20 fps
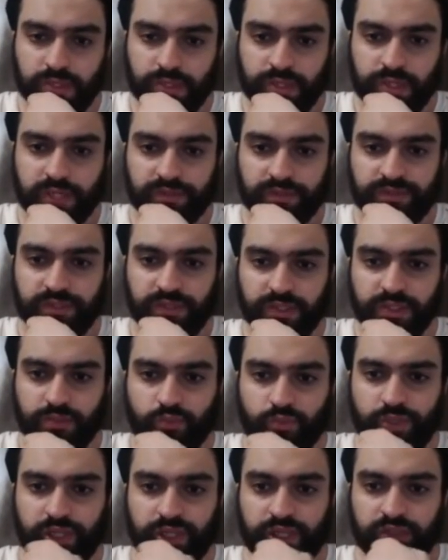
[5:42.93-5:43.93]
And here
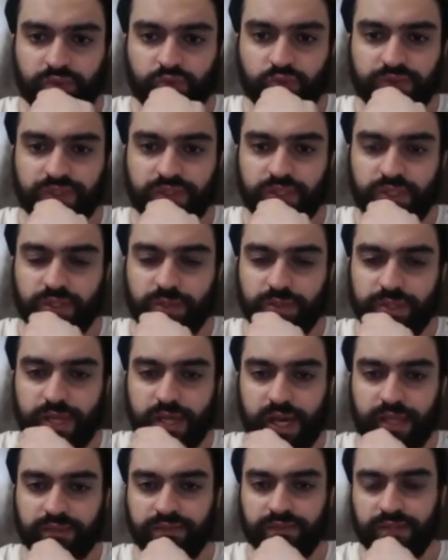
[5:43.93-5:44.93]
we get to see
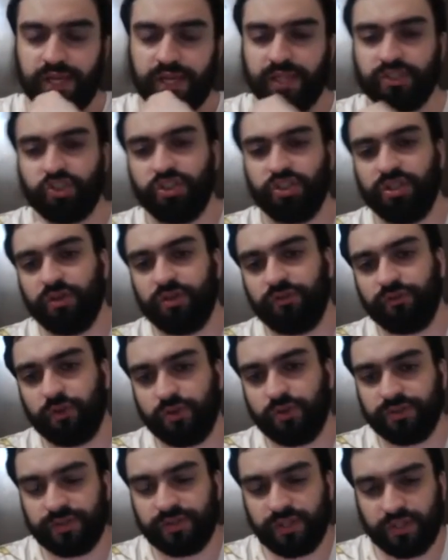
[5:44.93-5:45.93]
that actually, of
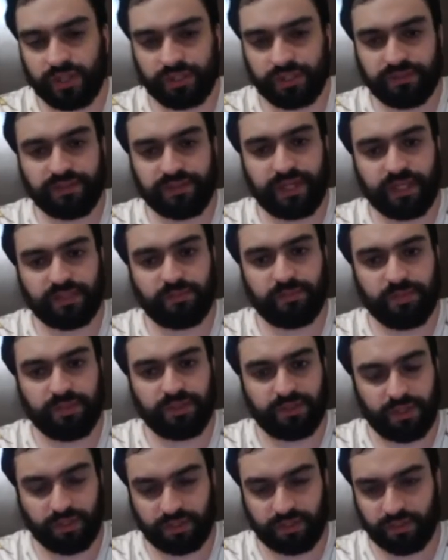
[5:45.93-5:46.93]
course, the knight can't be
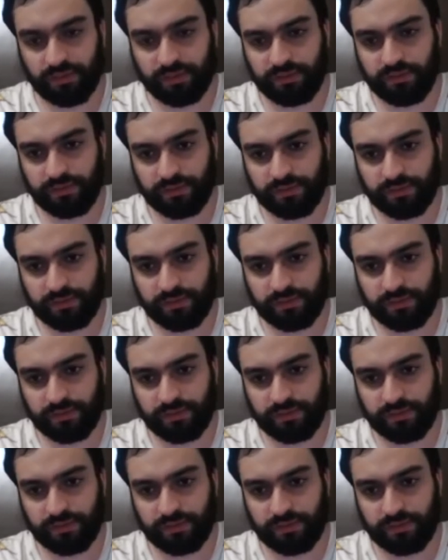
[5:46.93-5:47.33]
taken,